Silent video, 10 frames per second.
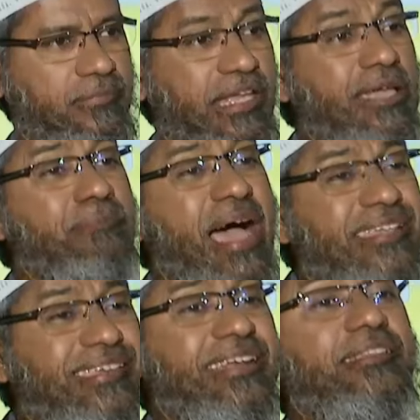
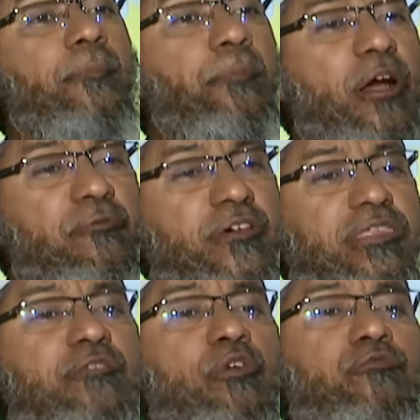Imagine, the
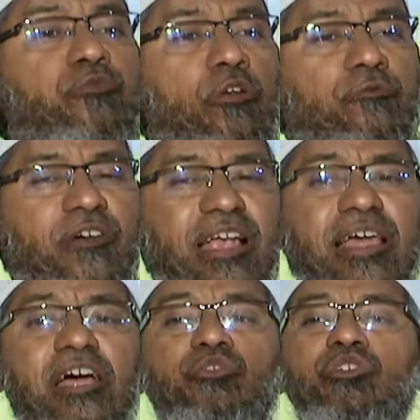prophecy was fulfilled
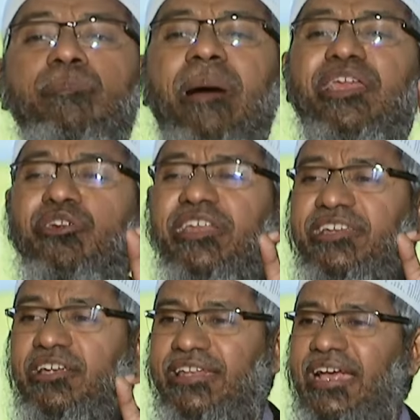to the minutest
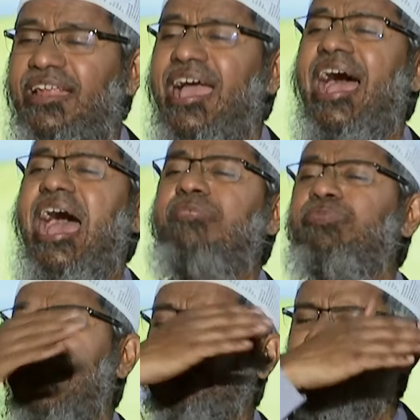detail, and
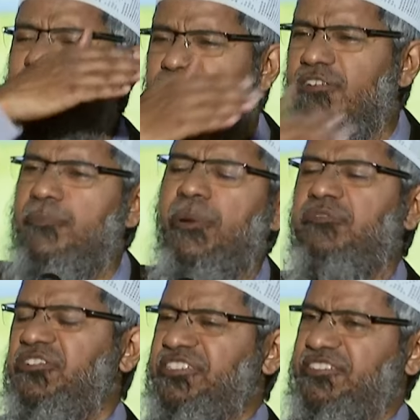there are several
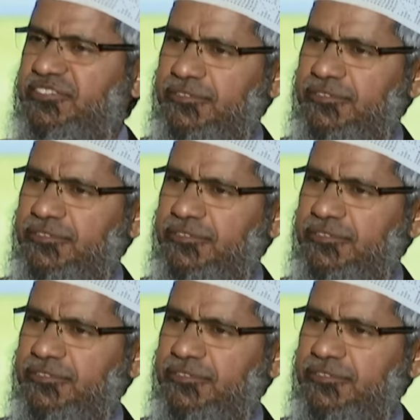prophecies.